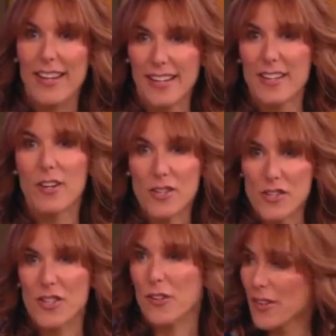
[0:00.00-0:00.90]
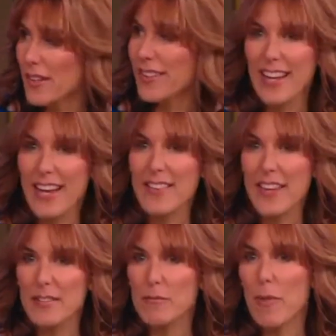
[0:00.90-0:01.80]
They can hurt you. And
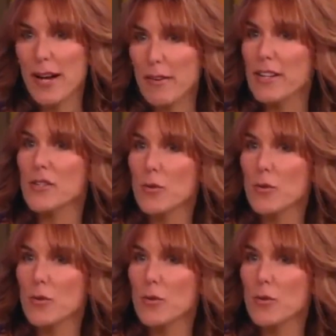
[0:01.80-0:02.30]
they migrate